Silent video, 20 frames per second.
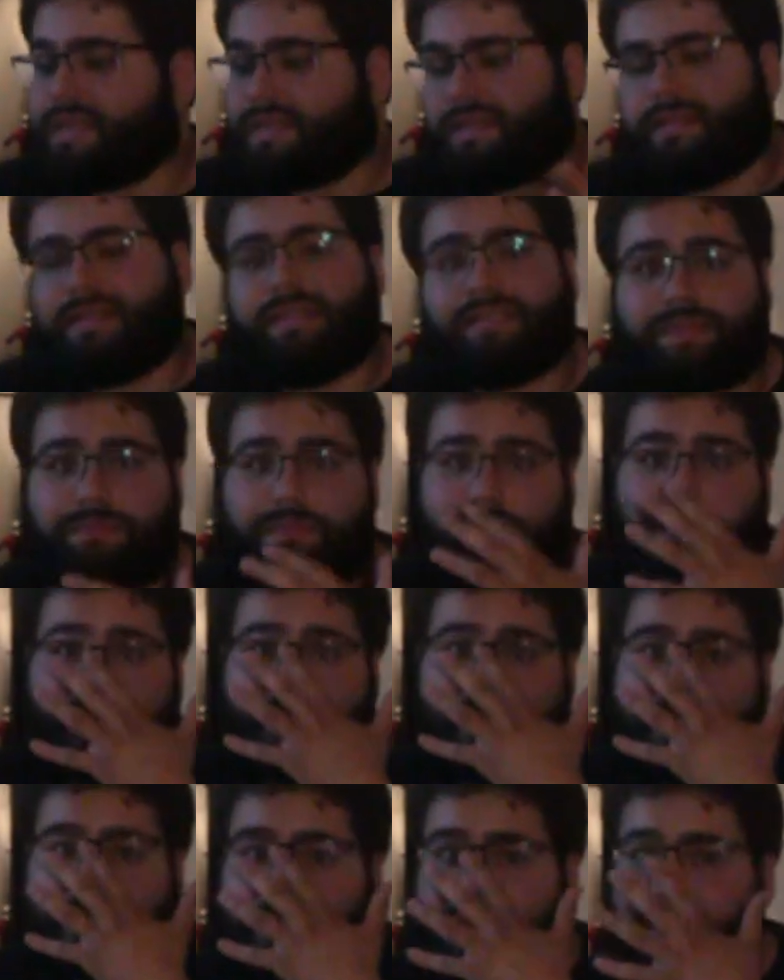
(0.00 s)
Now this can
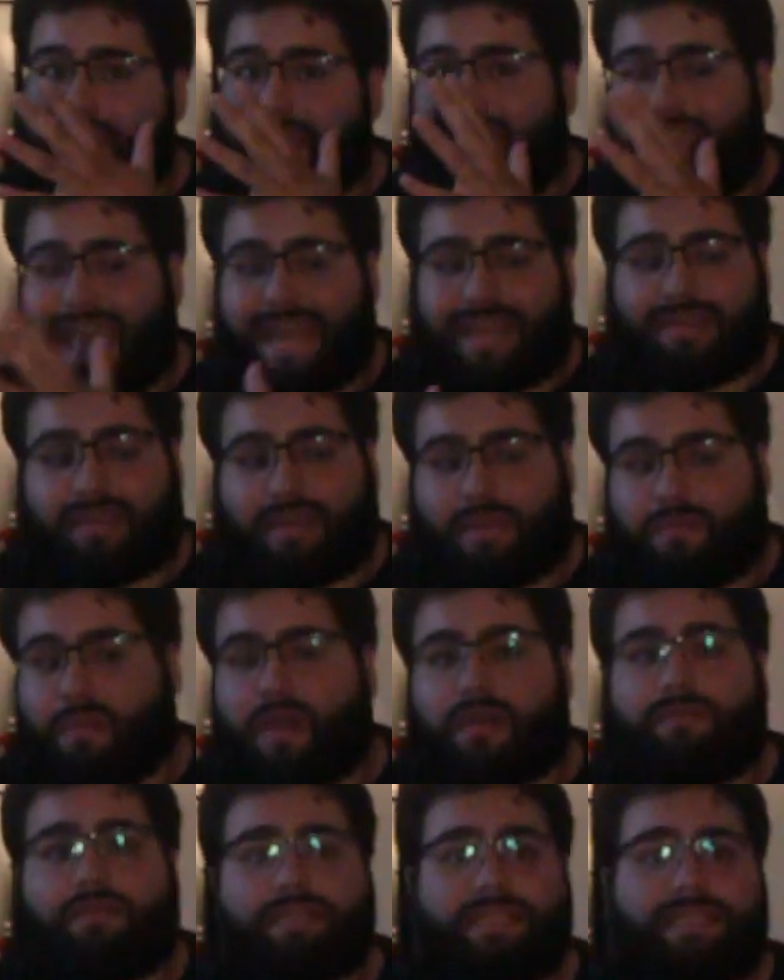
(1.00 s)
really be anything,
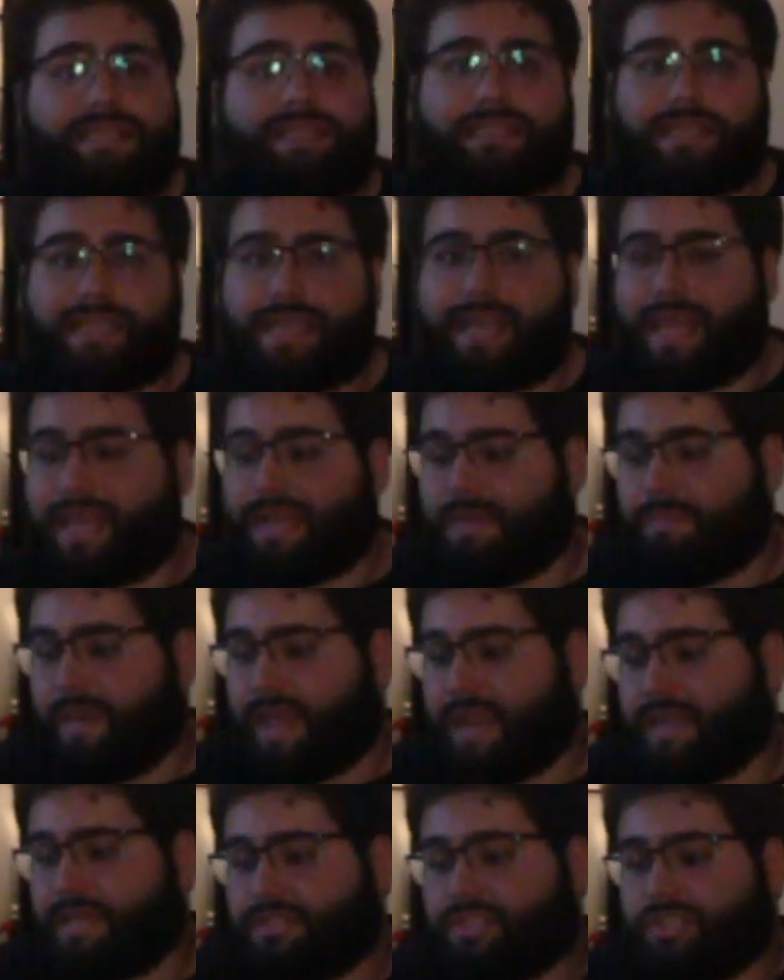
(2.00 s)
Marvel, DC,
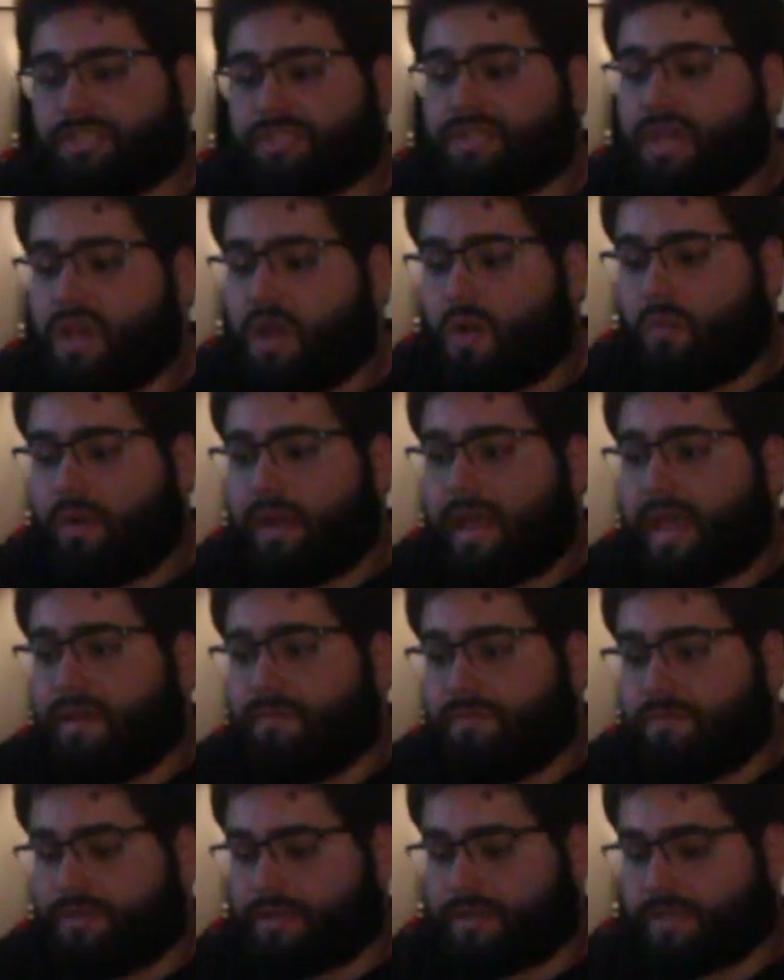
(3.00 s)
Independence, just
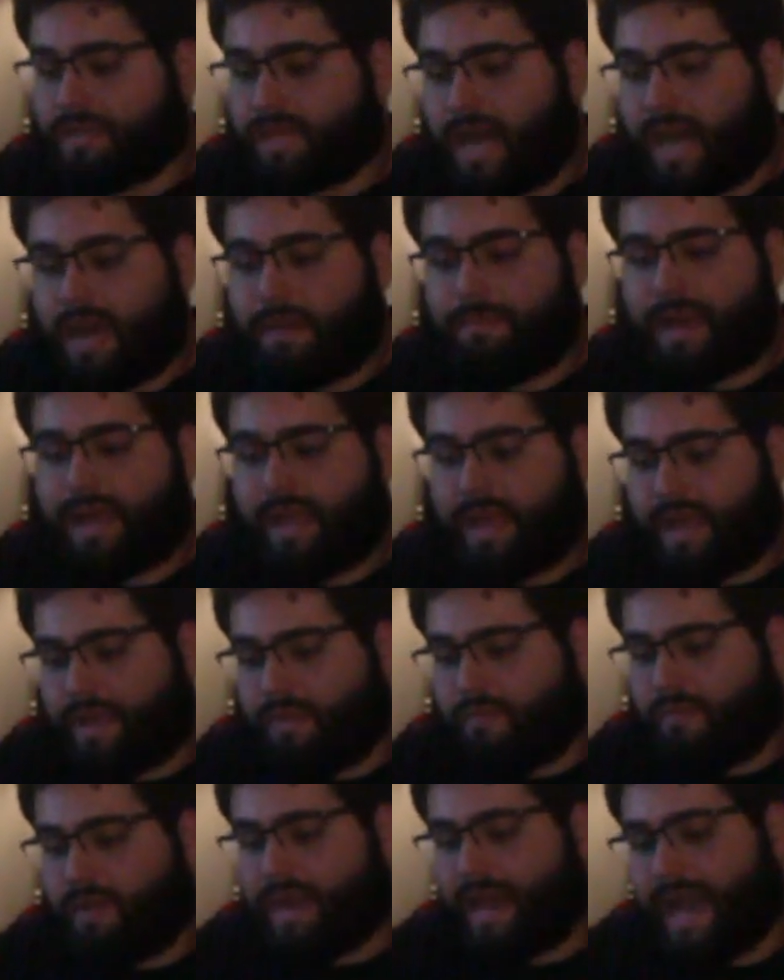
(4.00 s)
whatever caught my eye,
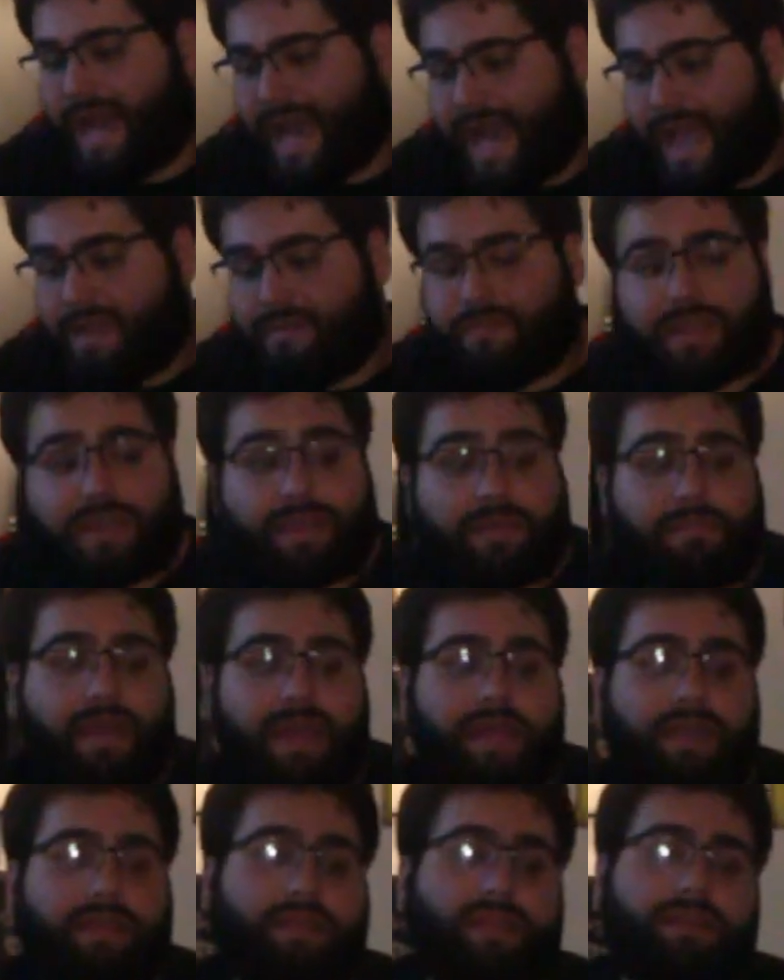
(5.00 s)
what I
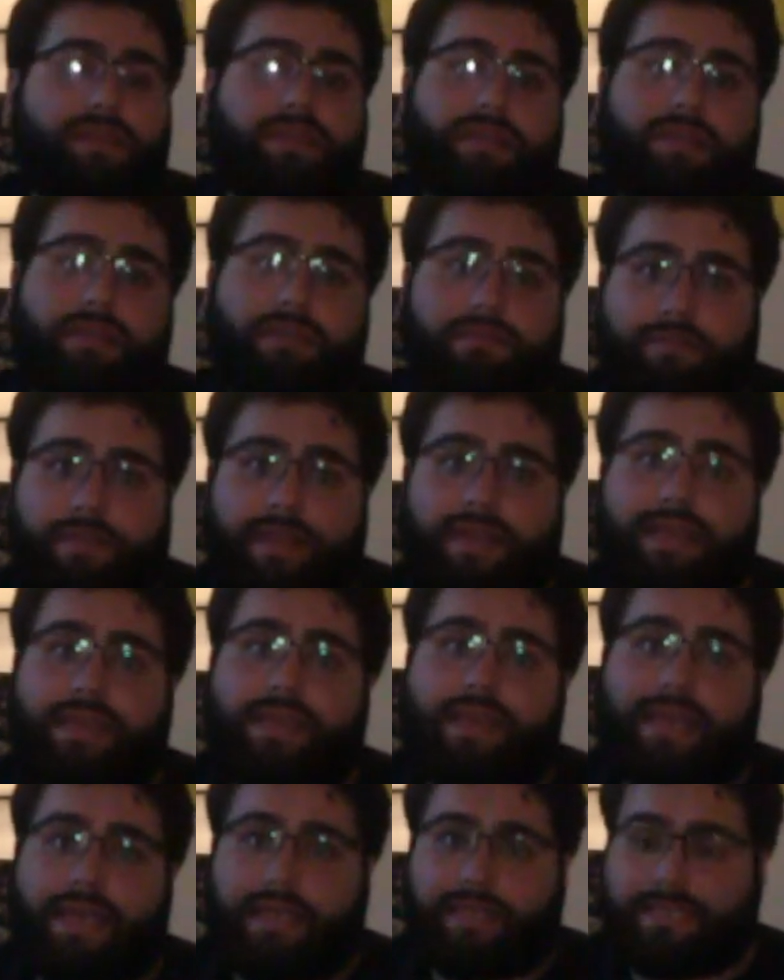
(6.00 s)
recommend
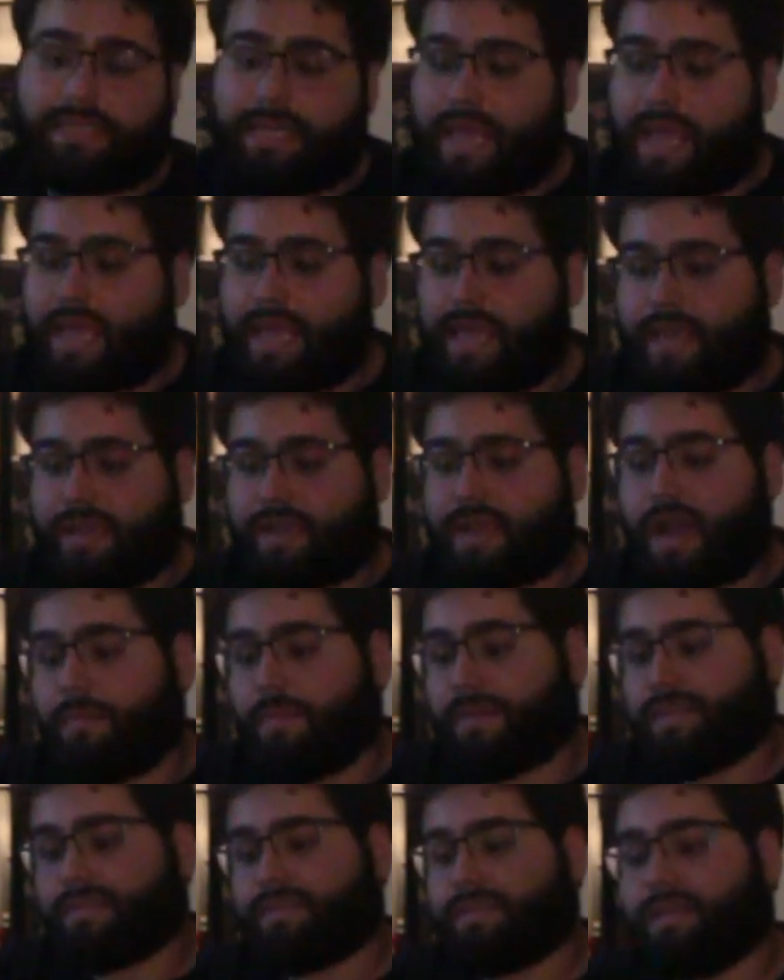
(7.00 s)
reading today in
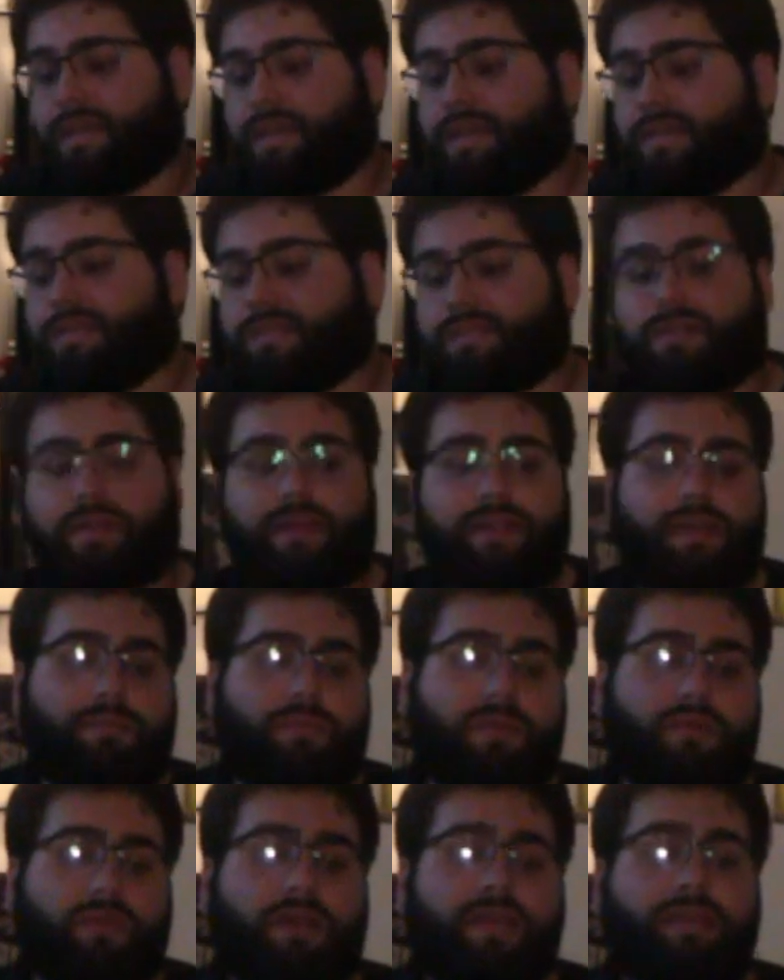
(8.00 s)
comics. So at
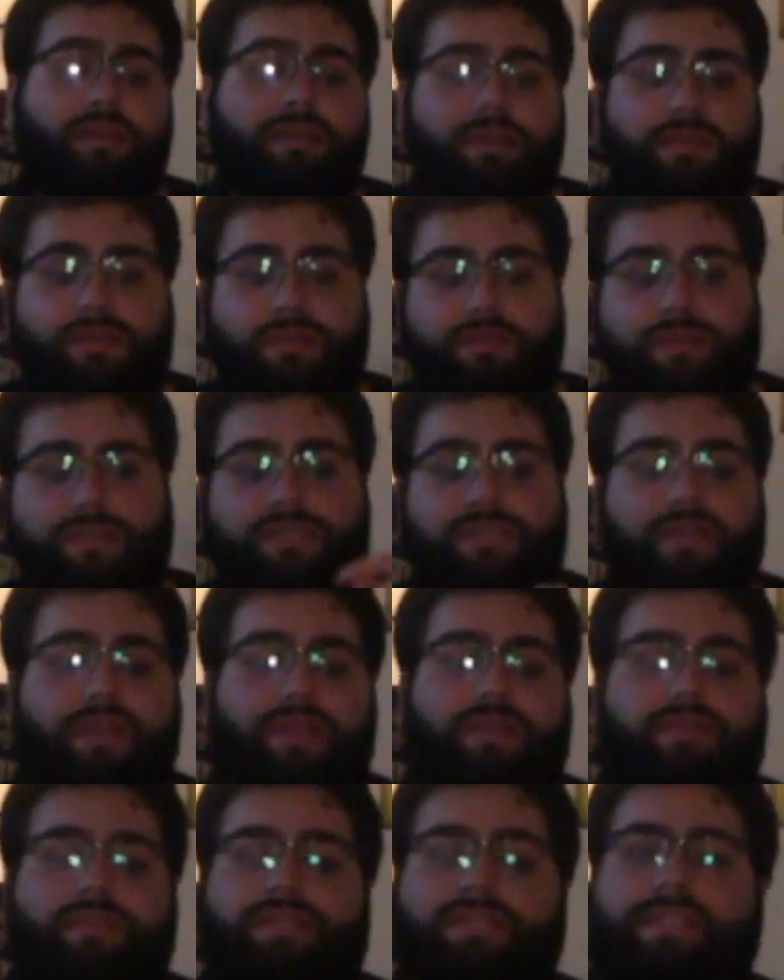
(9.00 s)
number 1, we're
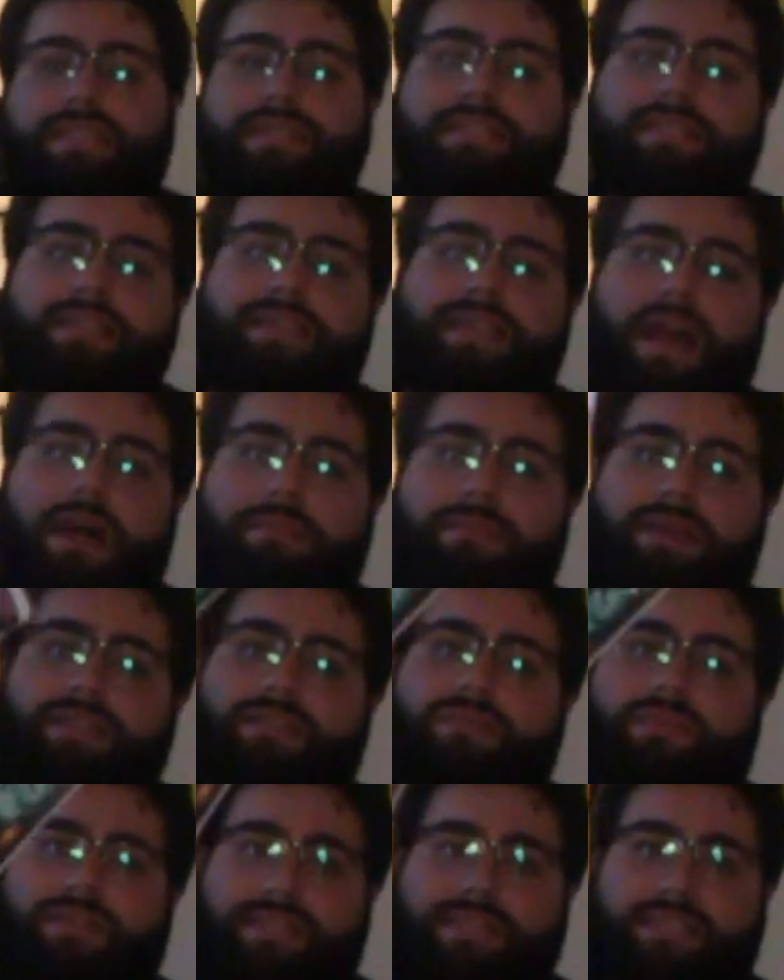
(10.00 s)
starting with DC
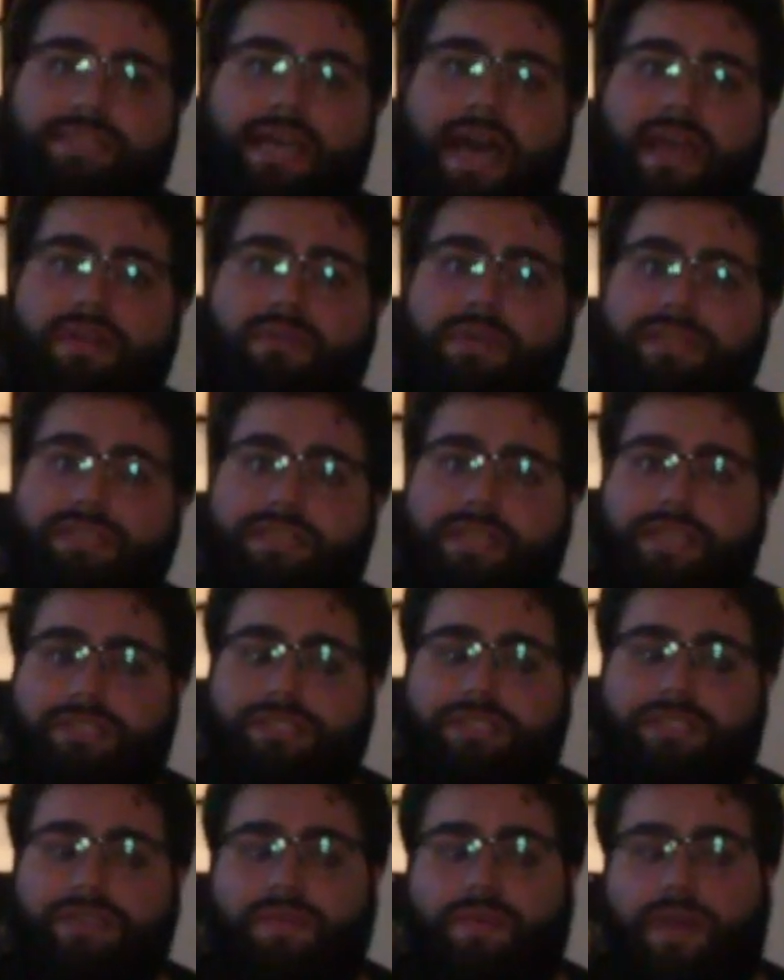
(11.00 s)
Comics with Sideways
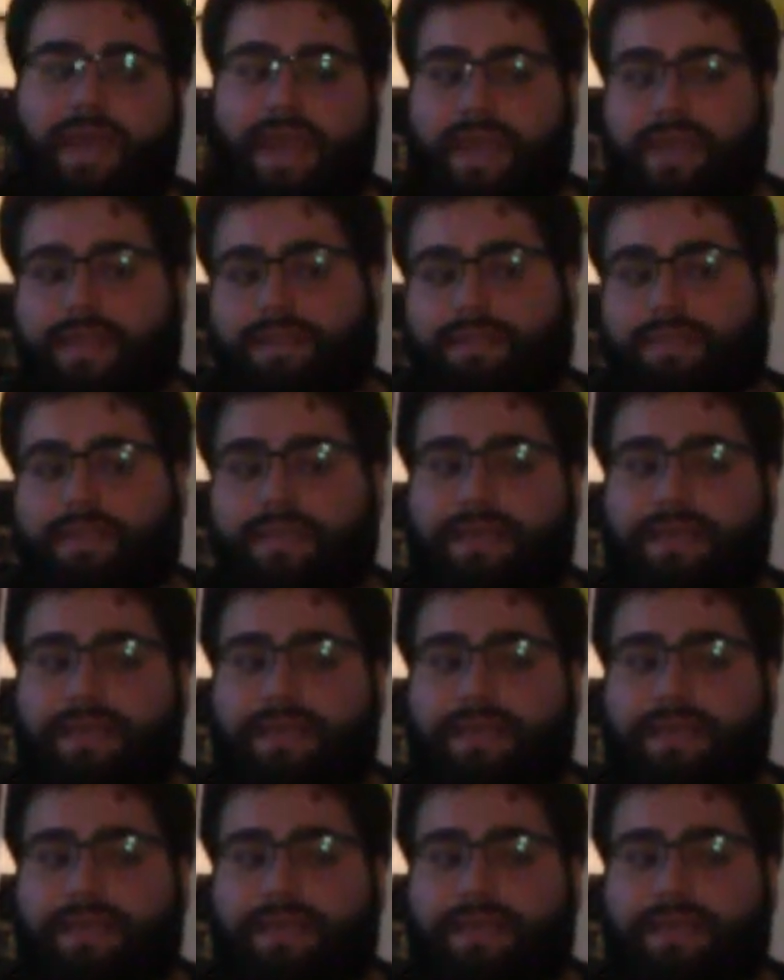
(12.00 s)
issue 8.